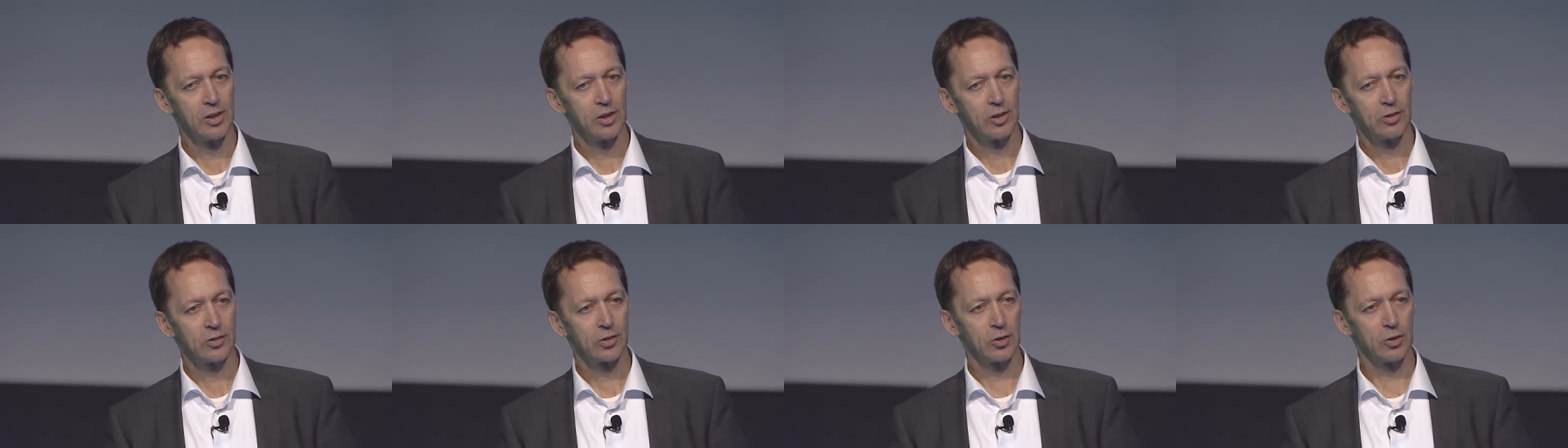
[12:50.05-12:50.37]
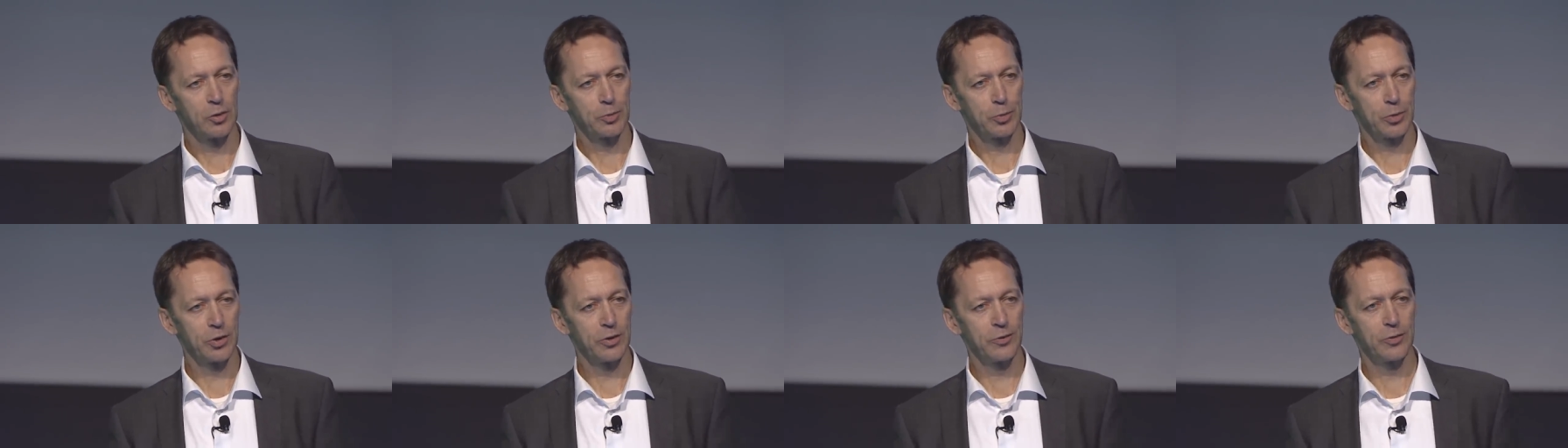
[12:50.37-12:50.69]
So
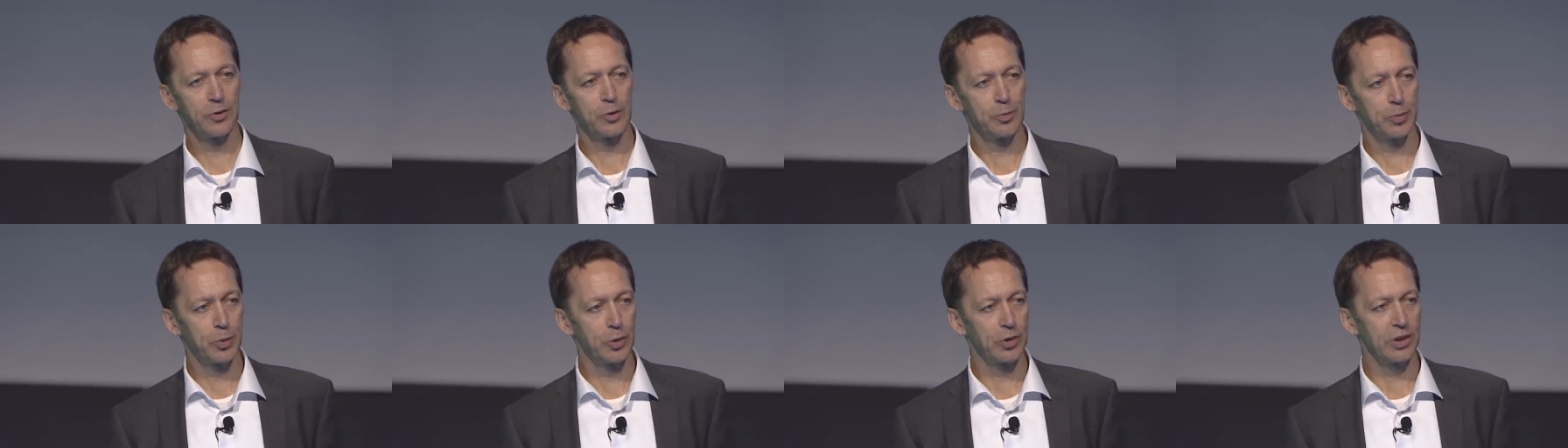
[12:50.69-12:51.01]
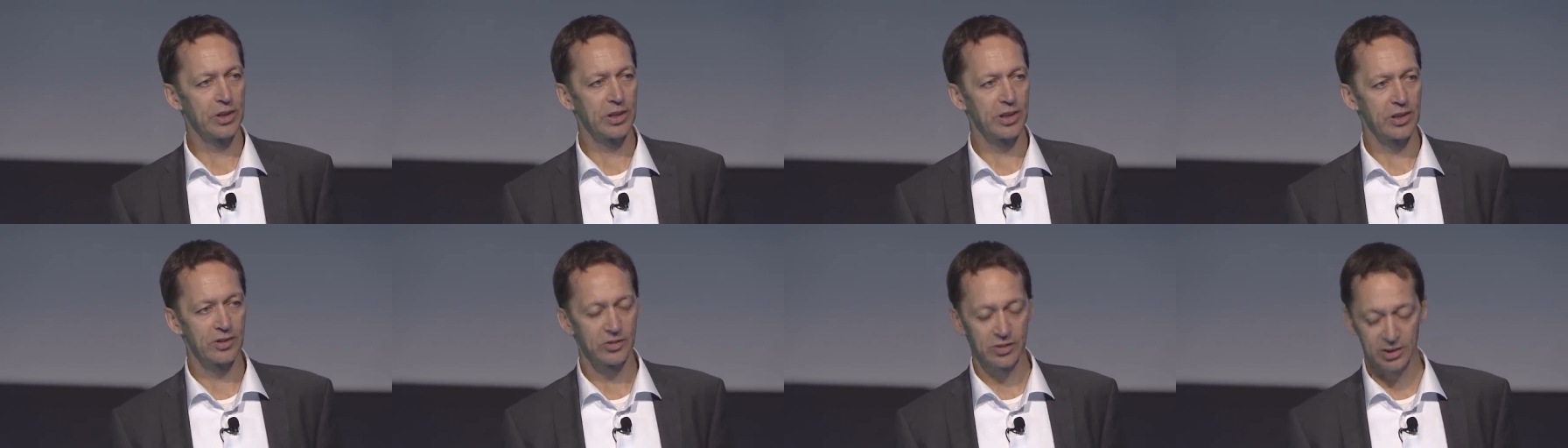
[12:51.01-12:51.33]
the proof of the
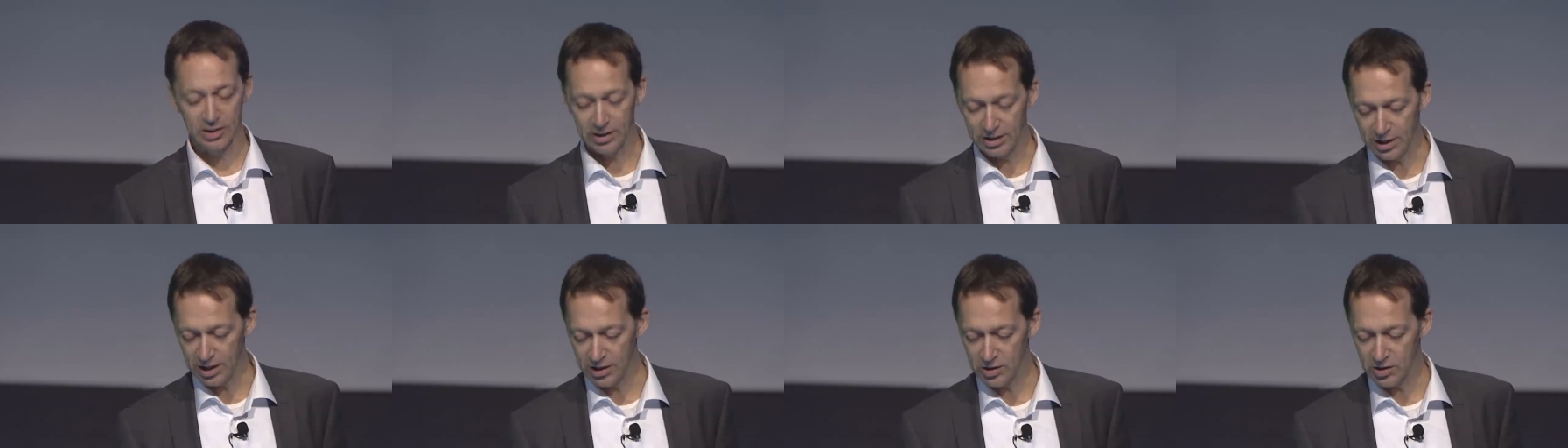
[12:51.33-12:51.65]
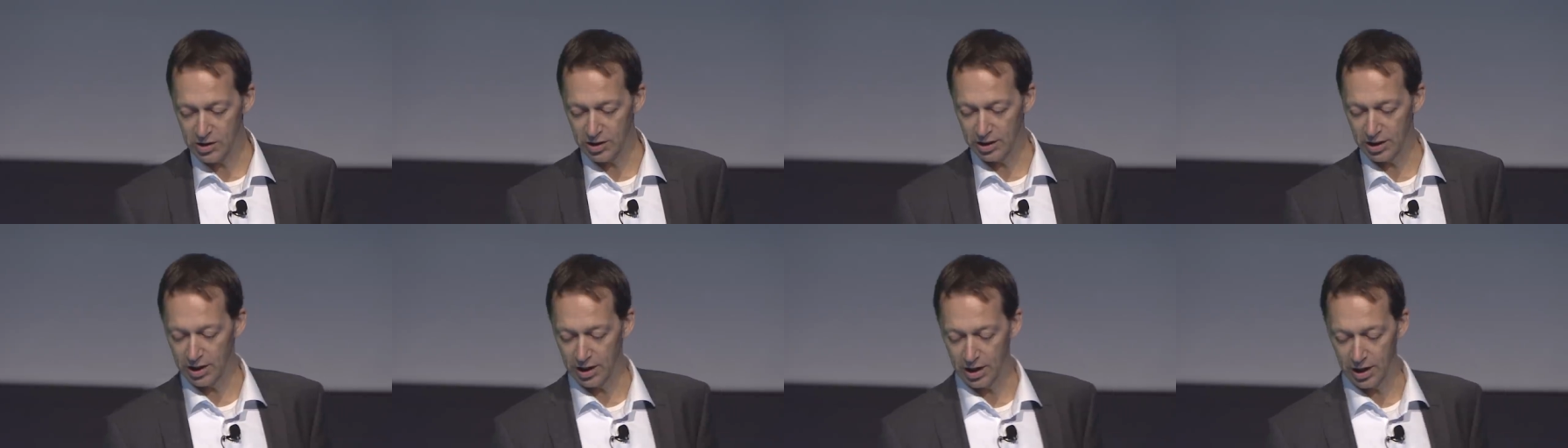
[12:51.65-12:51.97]
pudding is in the
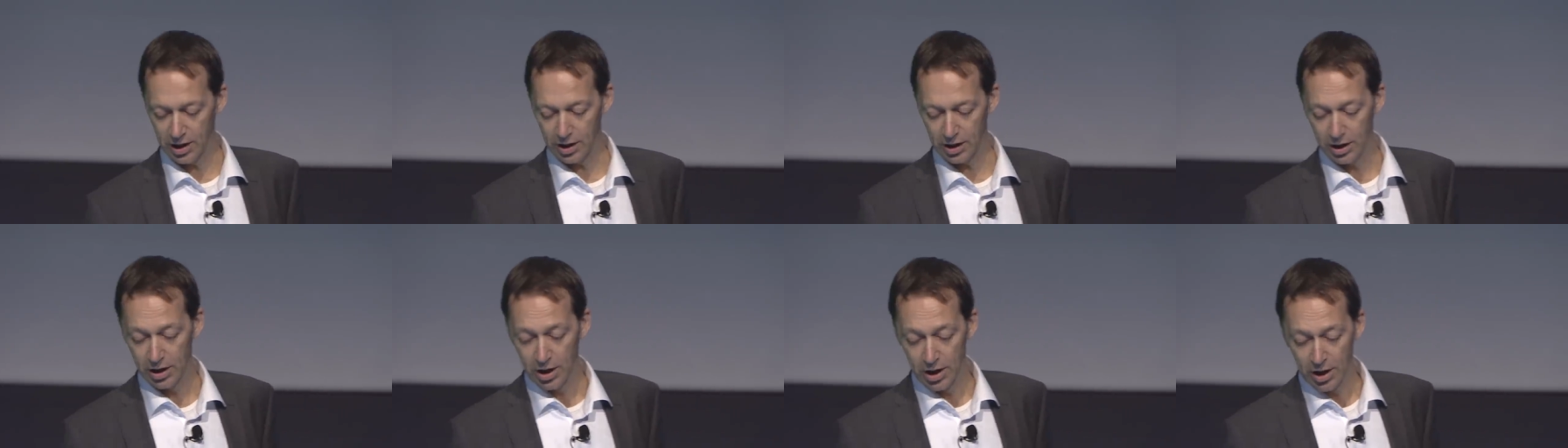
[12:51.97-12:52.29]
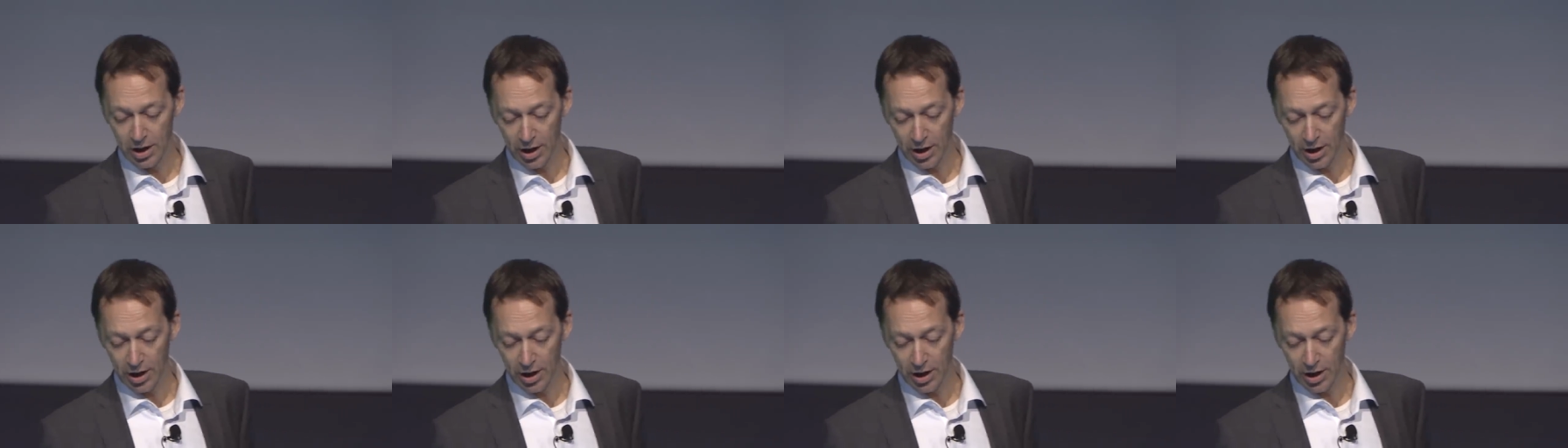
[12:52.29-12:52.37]
eating here,